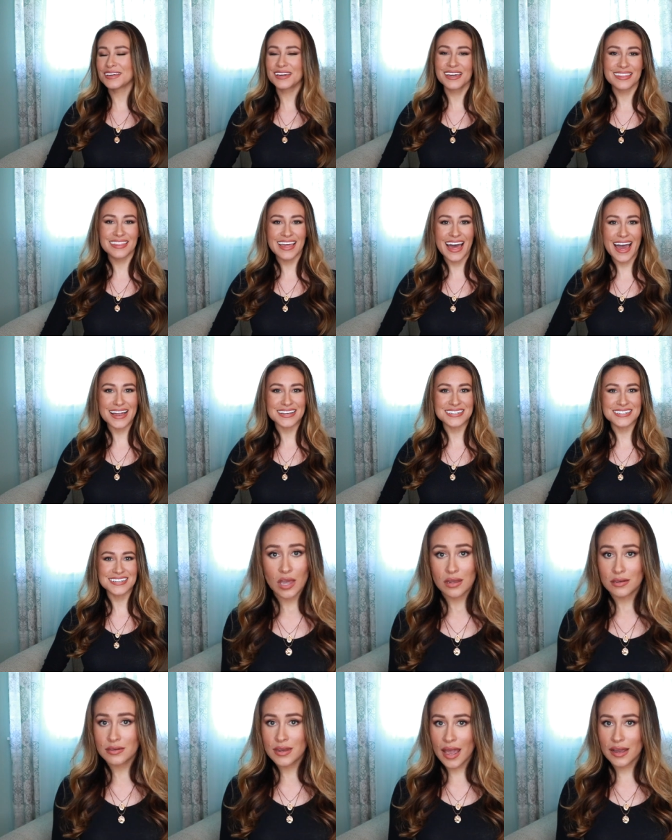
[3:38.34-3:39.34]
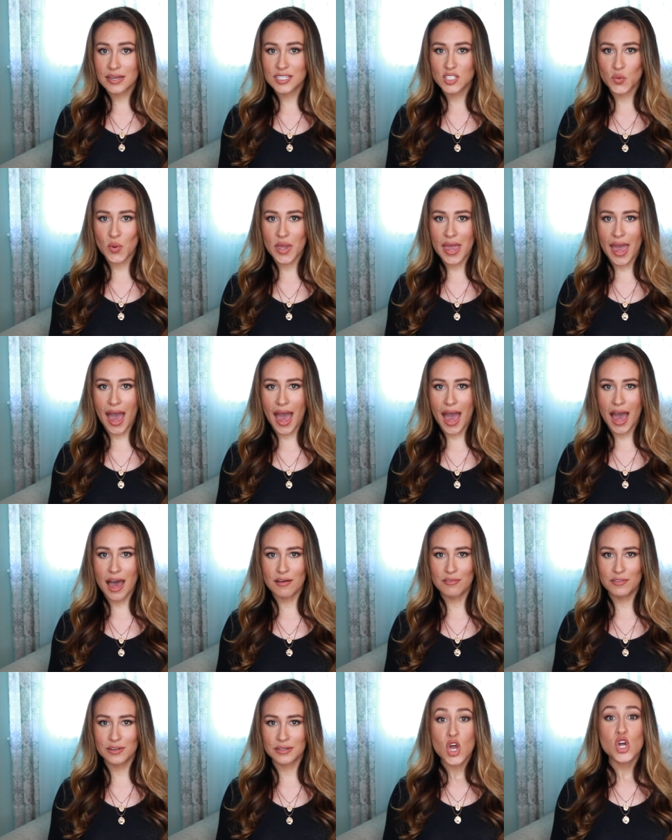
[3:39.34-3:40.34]
Look at that. Next we
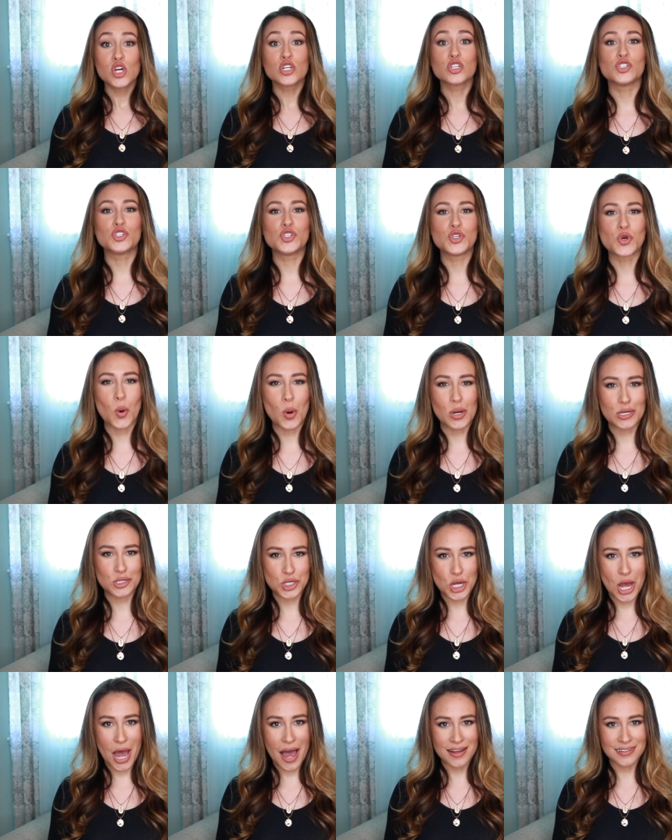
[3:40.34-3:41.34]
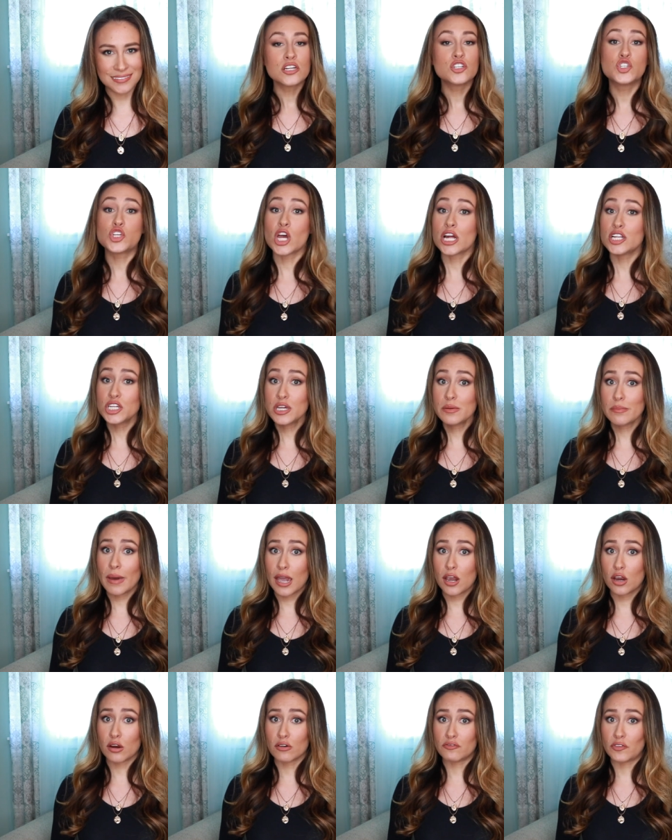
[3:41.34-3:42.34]
have Georgia. Judging
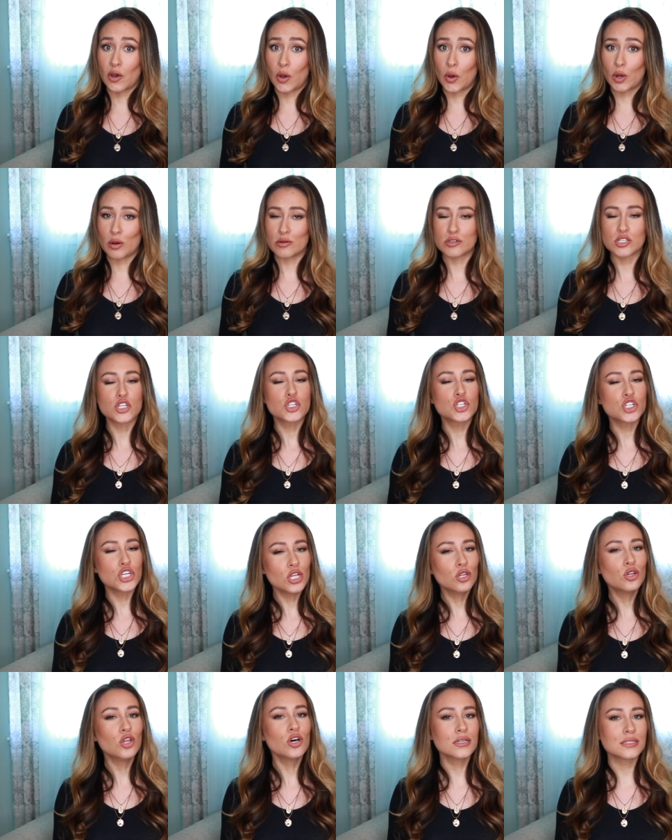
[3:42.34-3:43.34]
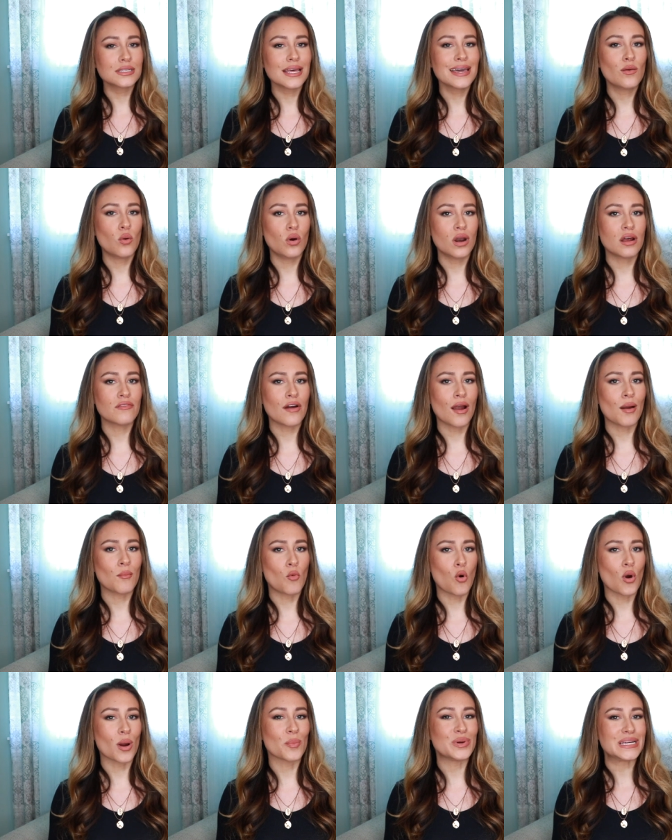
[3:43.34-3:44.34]
by her photos, she looks like one of our
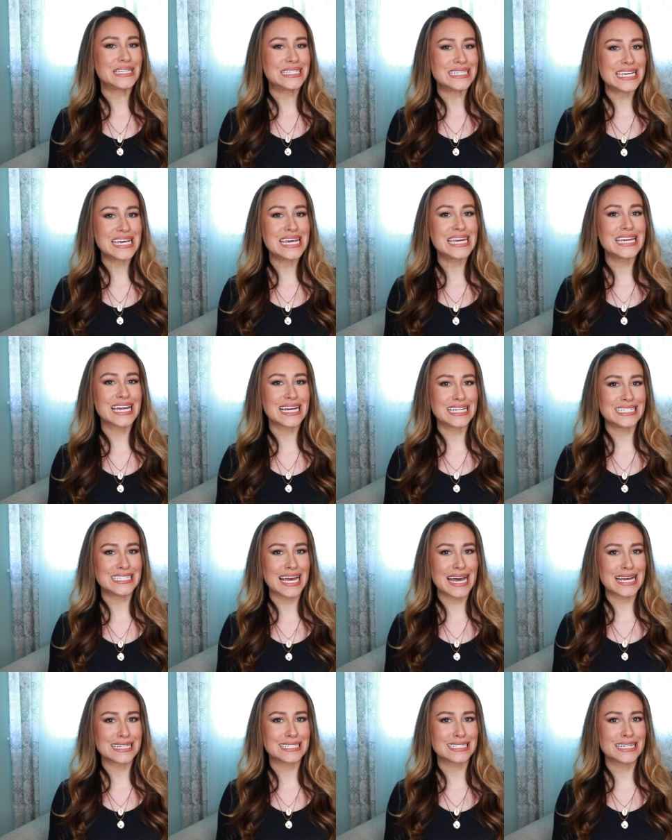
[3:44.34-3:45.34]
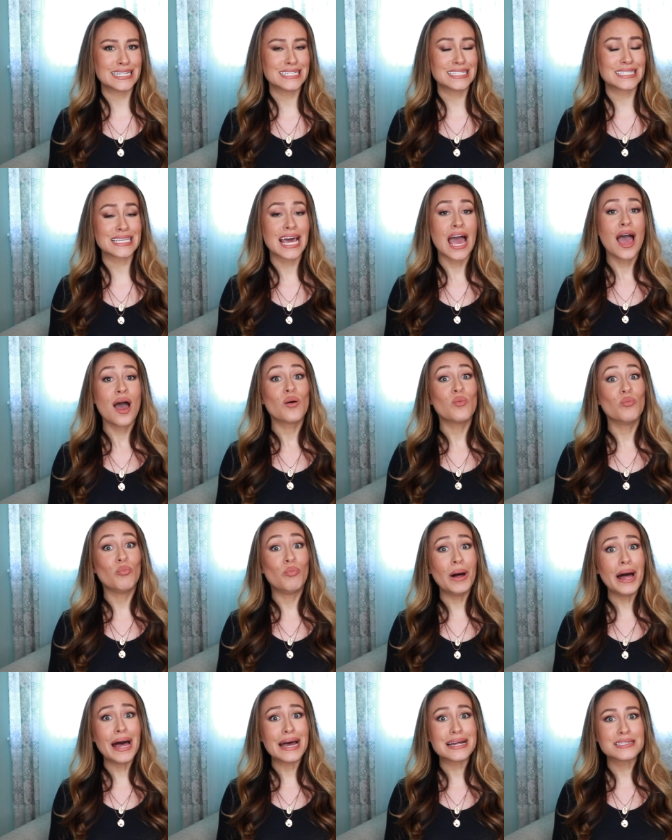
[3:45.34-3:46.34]
more petite contestants,
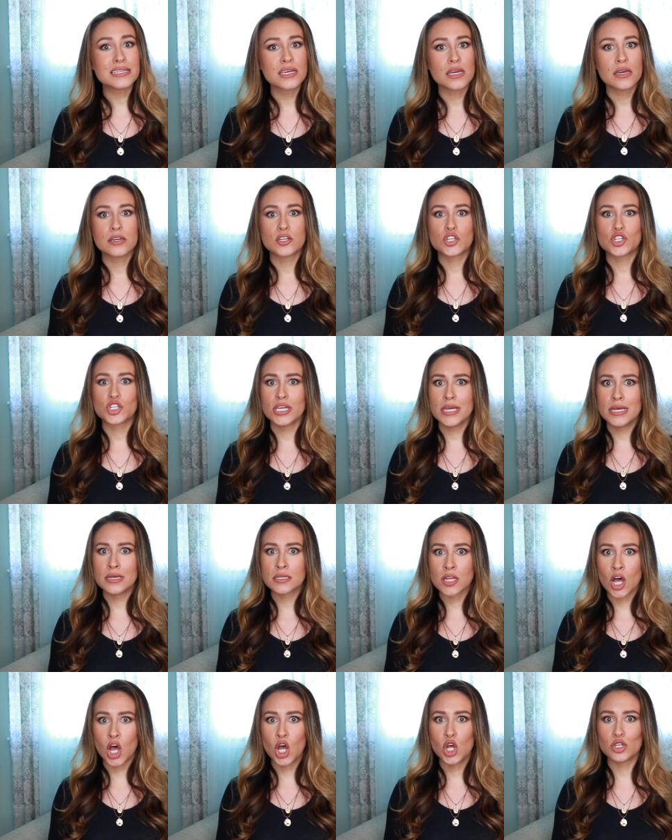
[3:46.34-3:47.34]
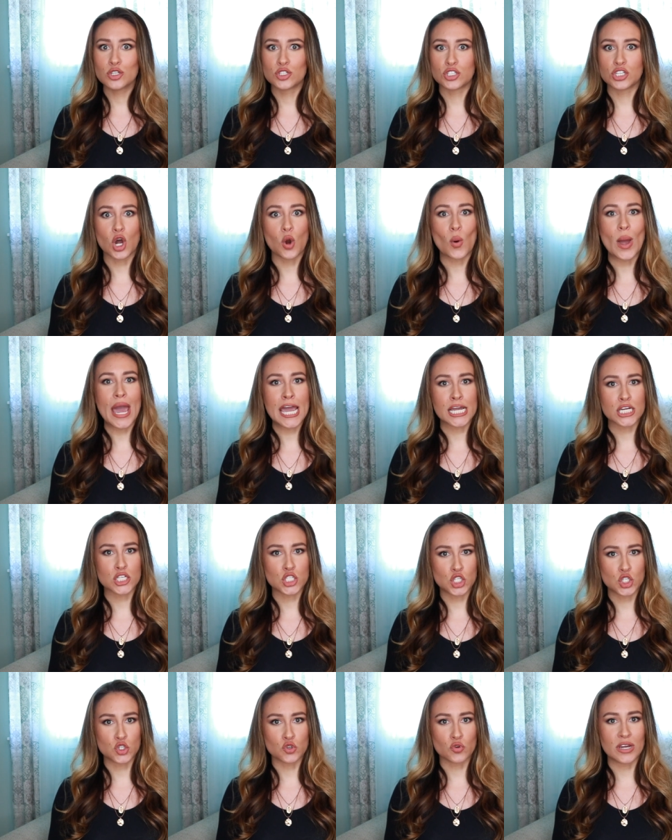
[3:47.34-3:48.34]
but she is also
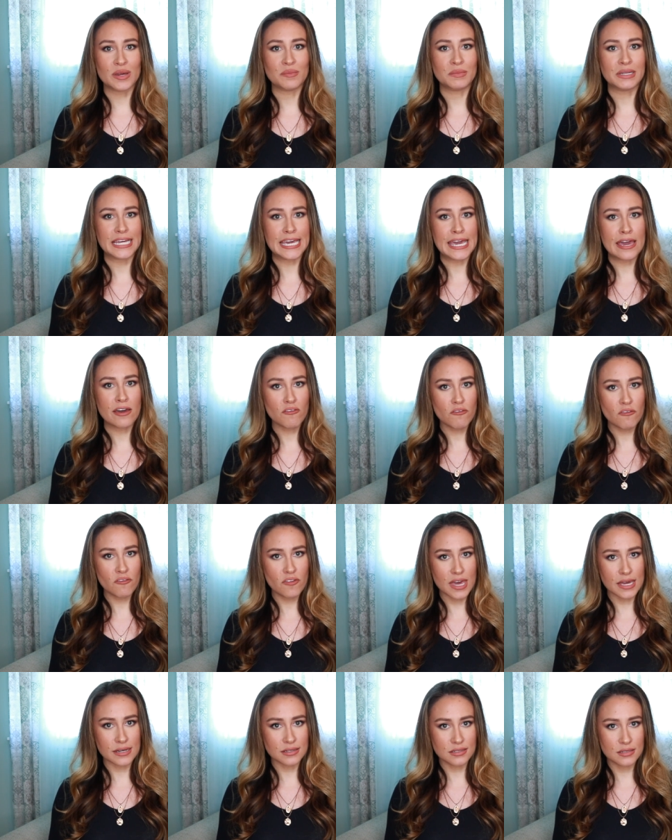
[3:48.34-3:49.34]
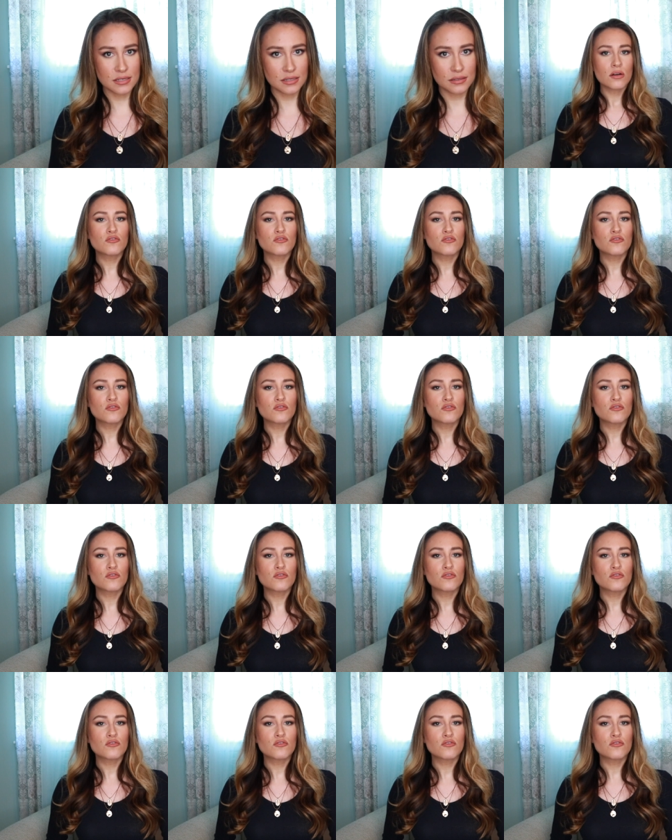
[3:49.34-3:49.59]
extremely fit.